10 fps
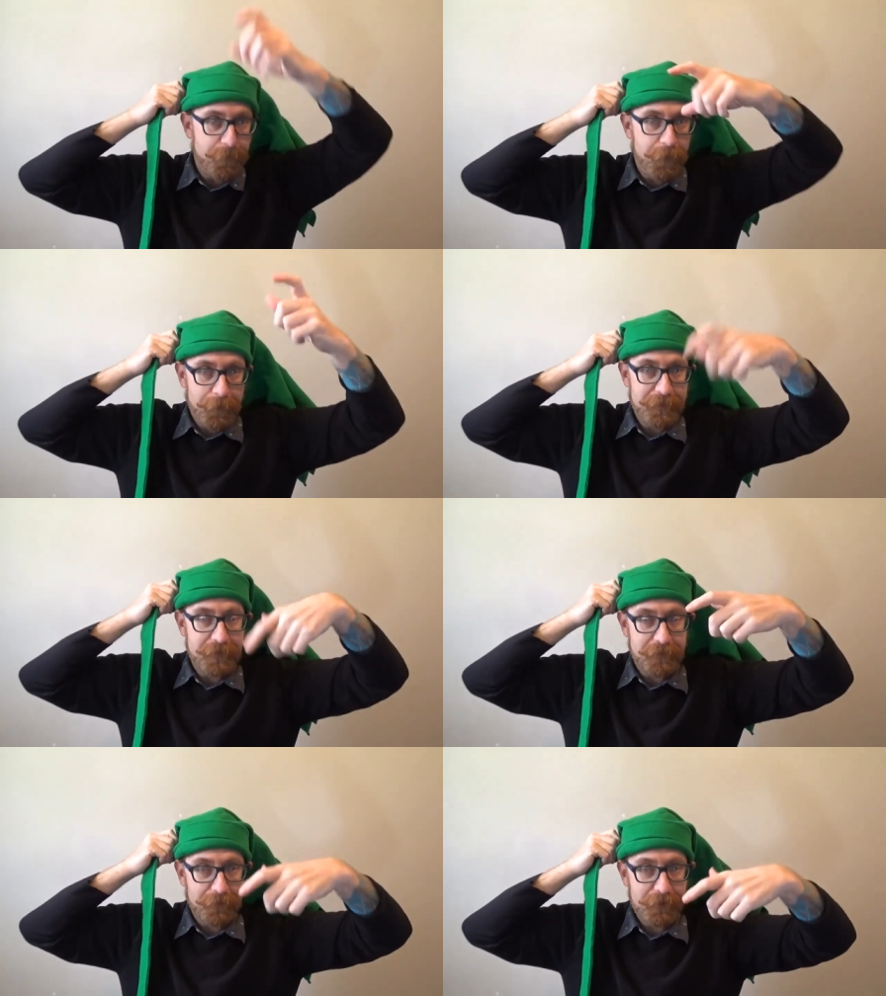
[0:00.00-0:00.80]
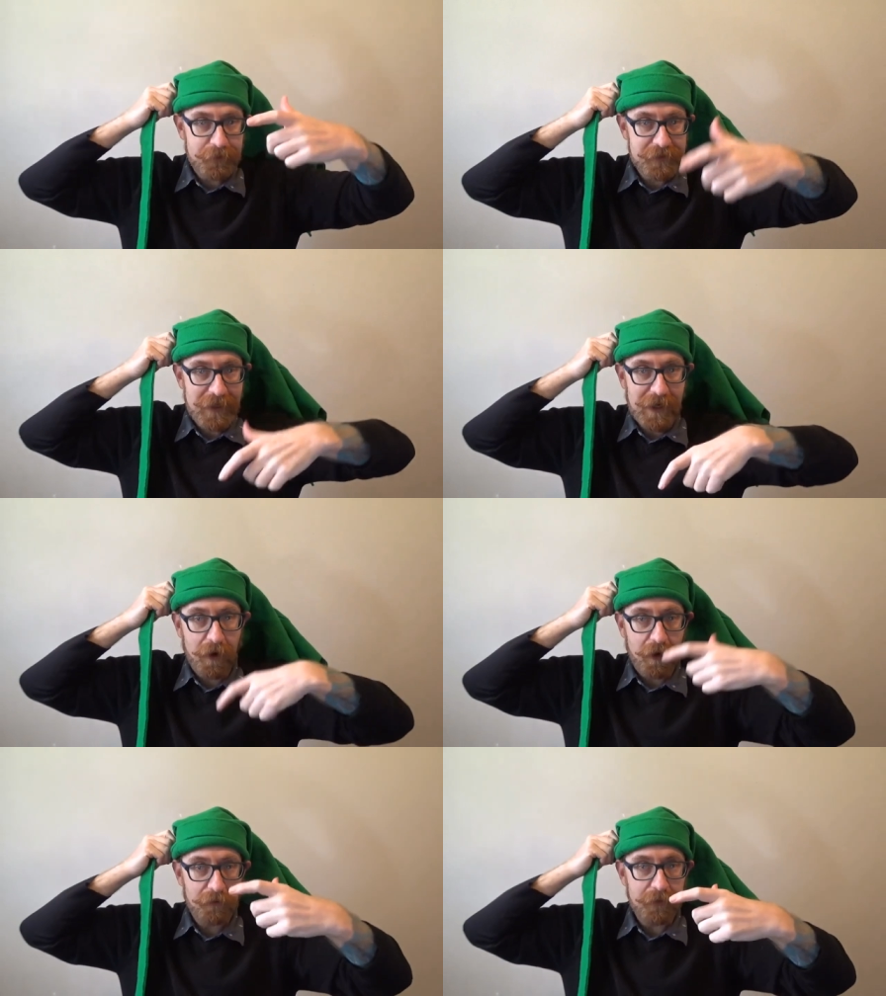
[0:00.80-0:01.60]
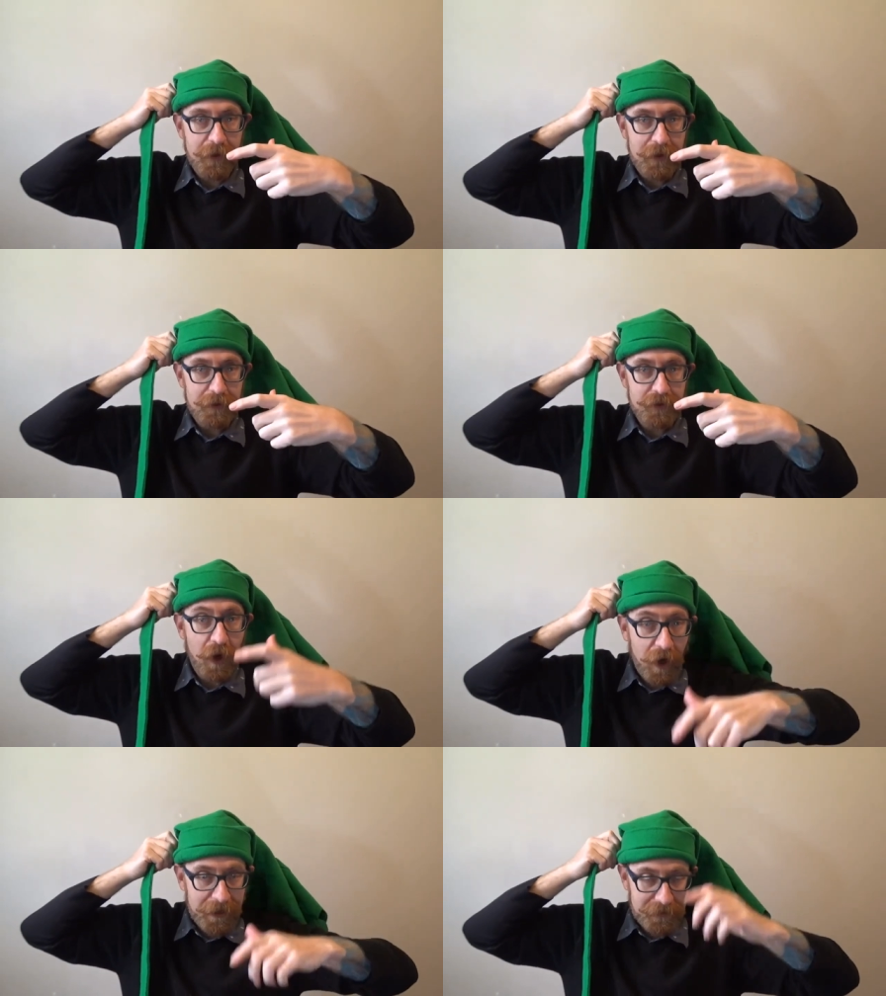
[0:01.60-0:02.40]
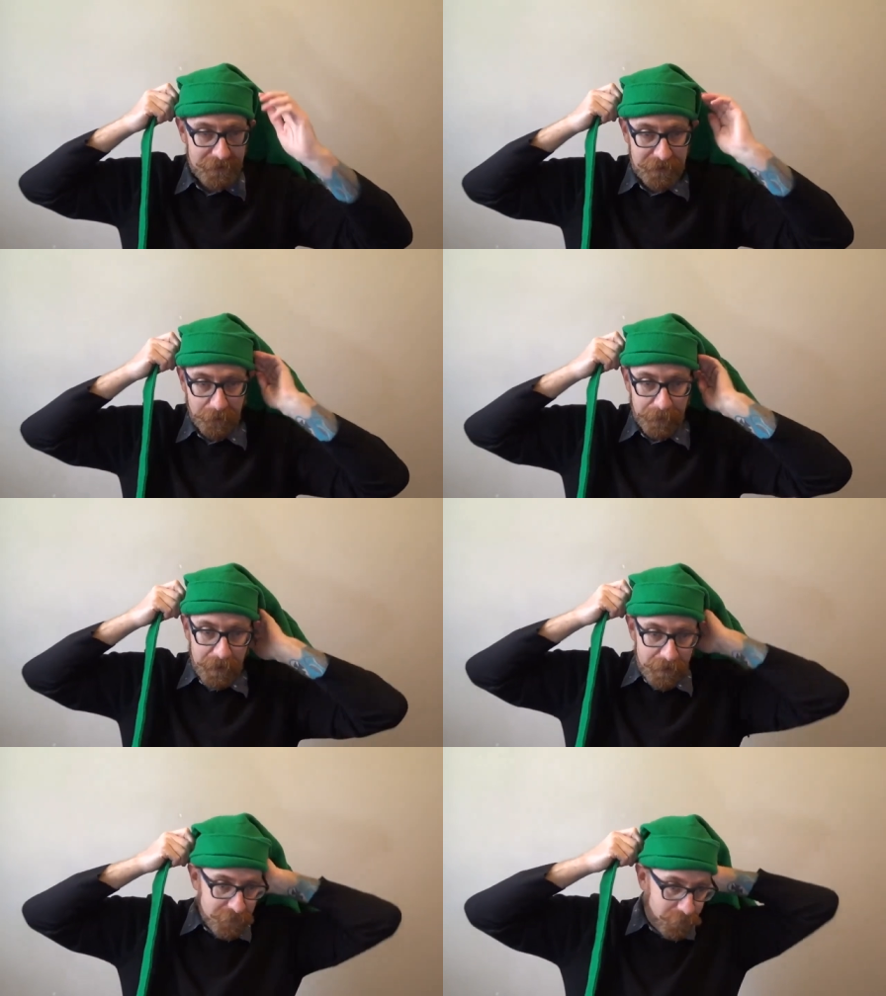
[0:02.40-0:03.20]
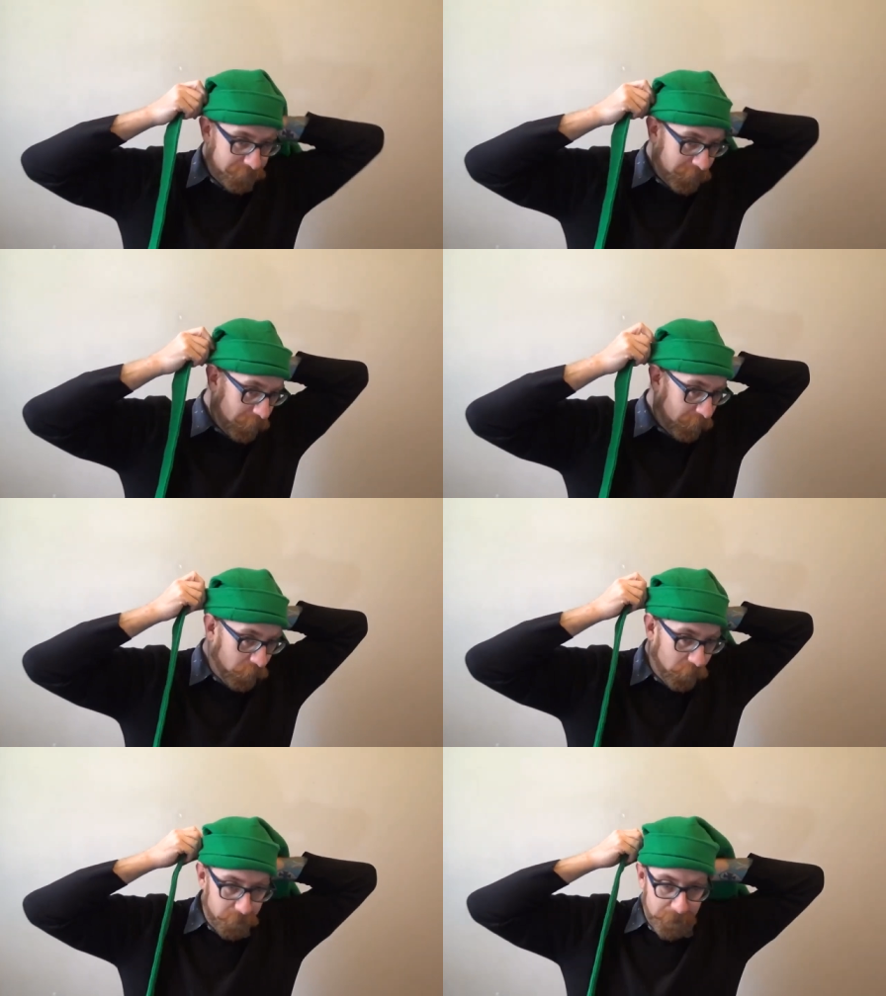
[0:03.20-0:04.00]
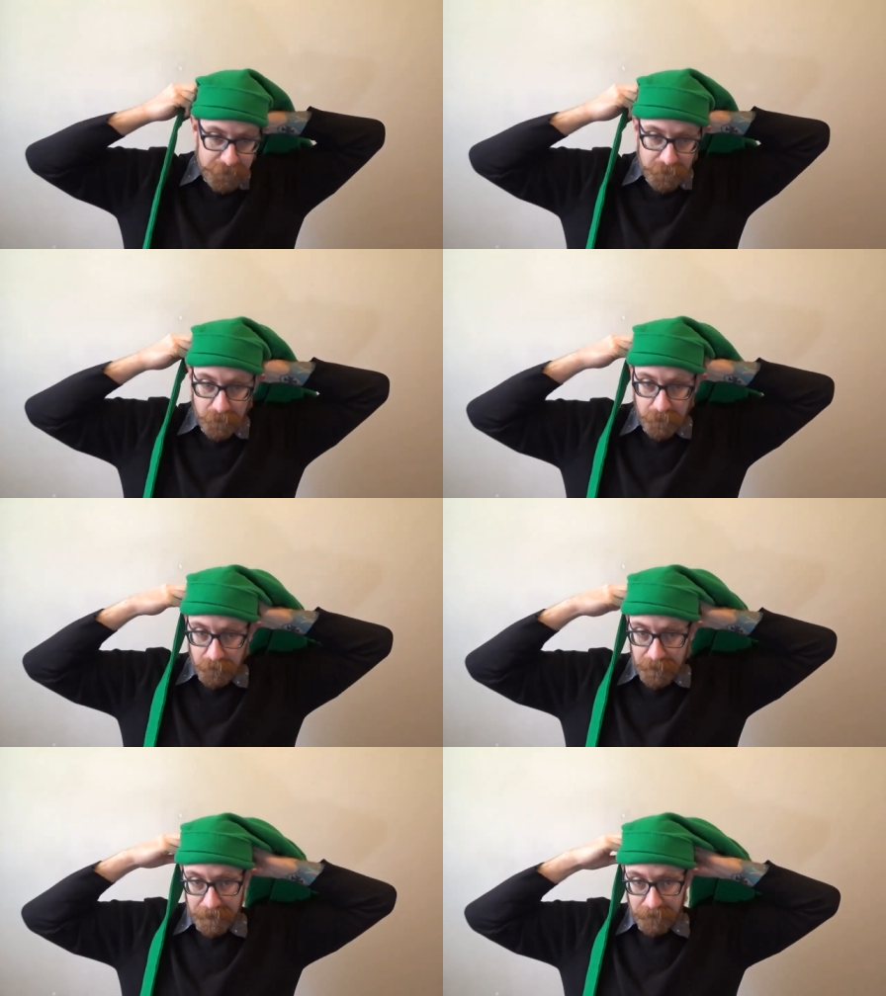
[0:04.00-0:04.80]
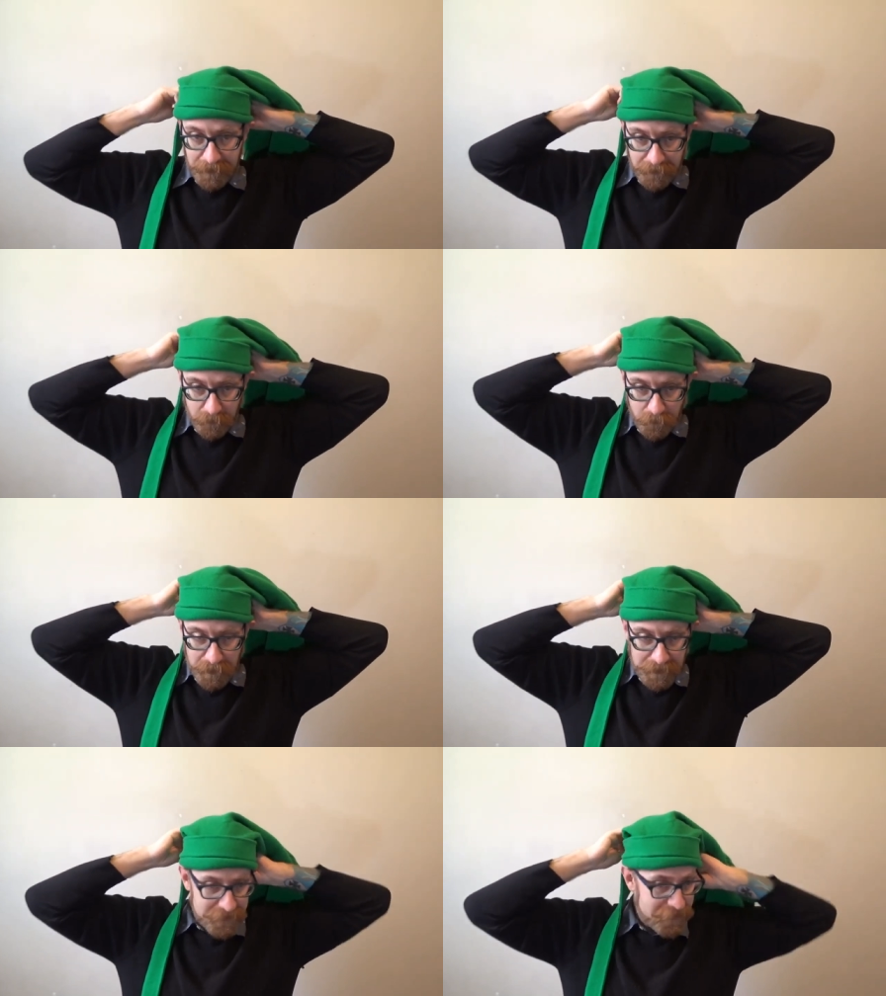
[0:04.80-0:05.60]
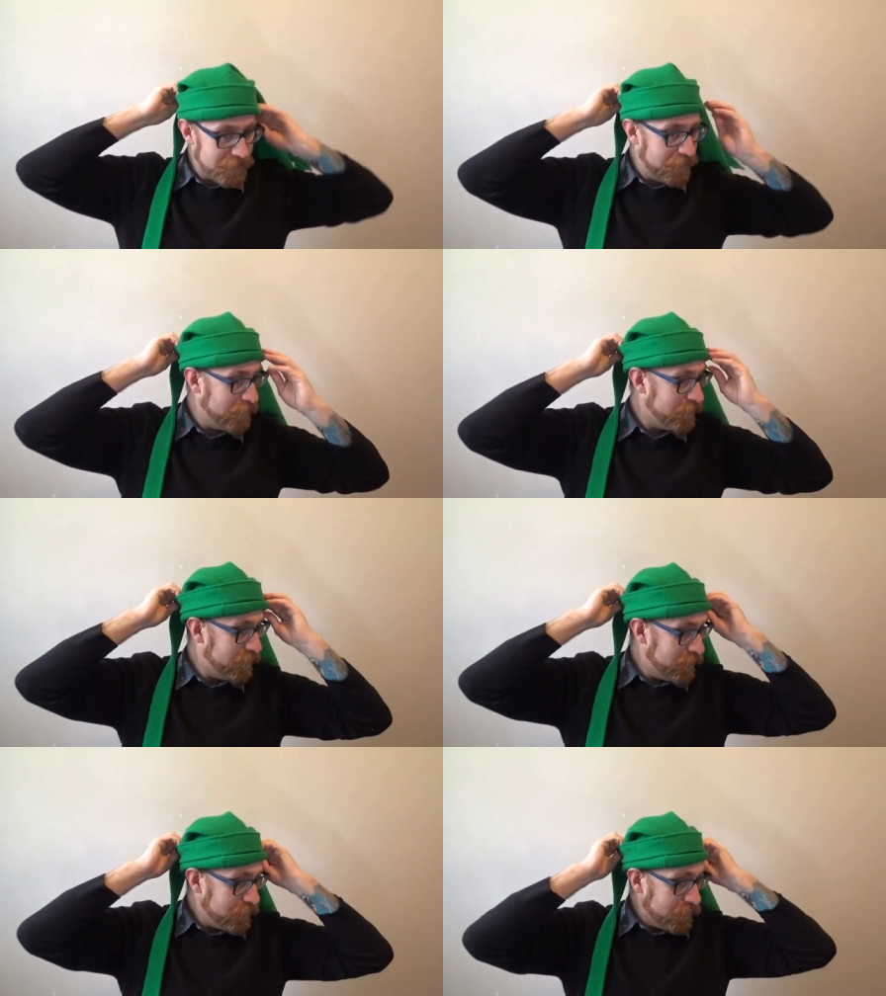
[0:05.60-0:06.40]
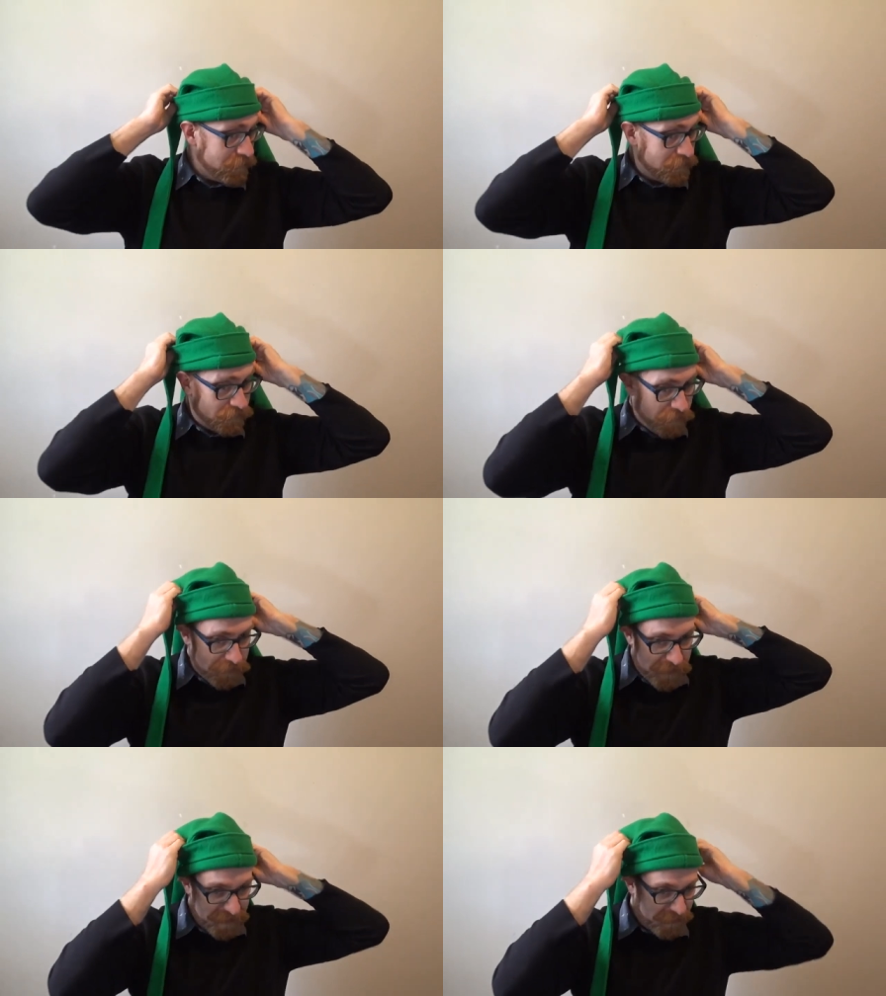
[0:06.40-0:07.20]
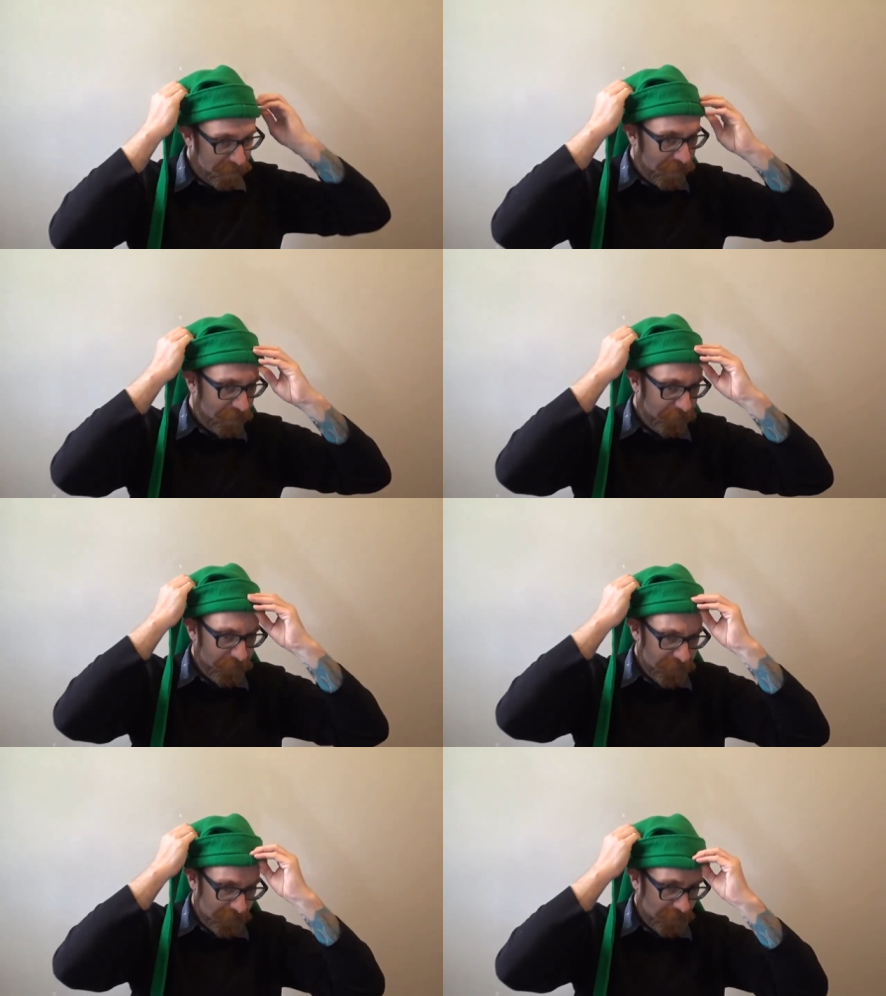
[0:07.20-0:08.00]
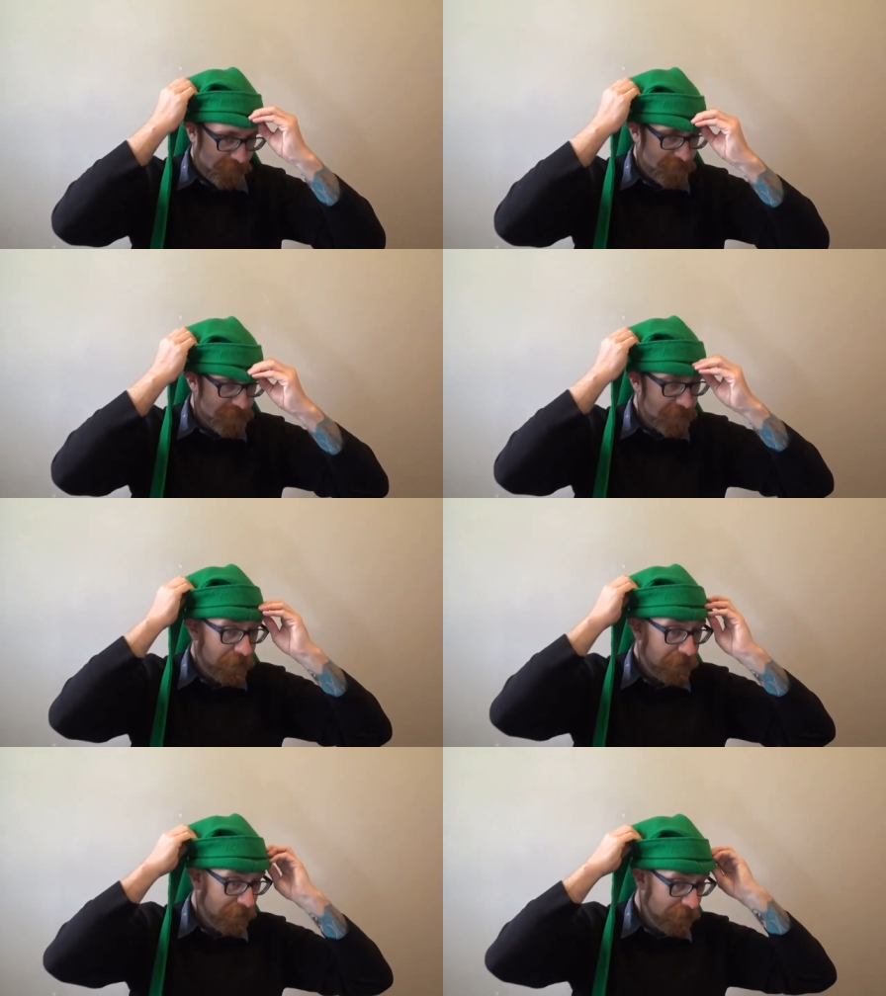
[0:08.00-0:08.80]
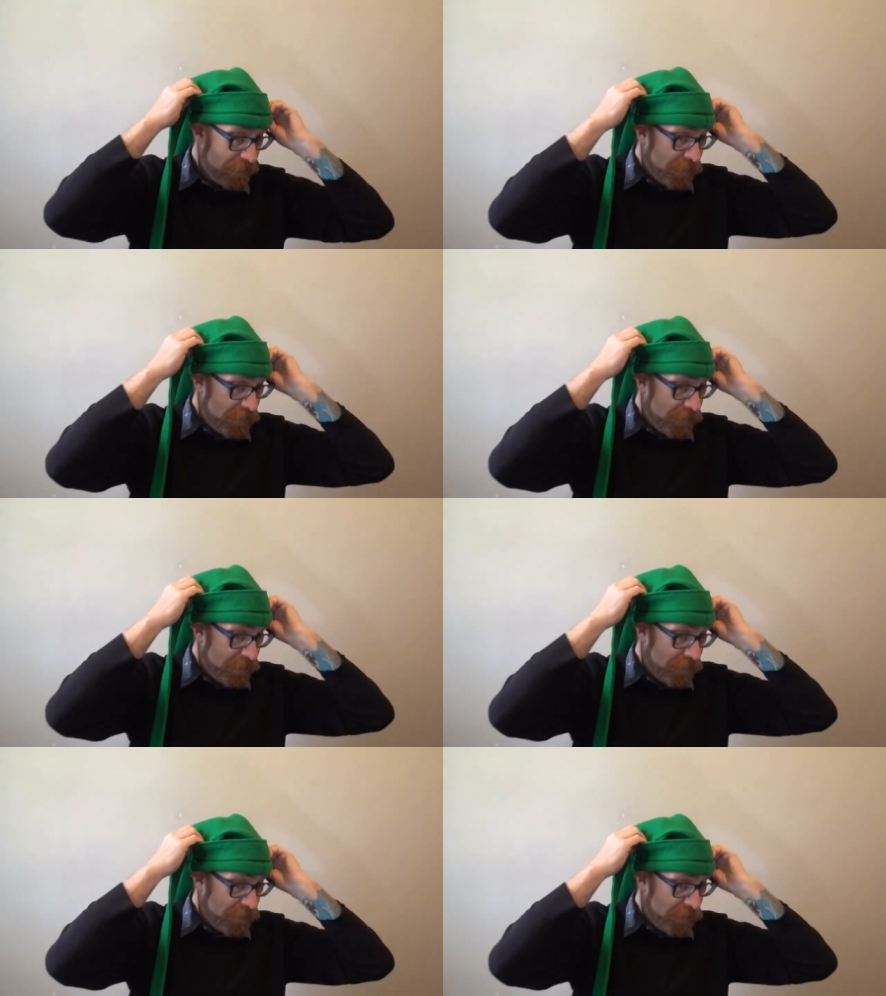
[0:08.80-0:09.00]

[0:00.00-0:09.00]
the purposes, I should say, of tying this up. So we've gone almost all the way around once. Just rotate it around for you so you can see.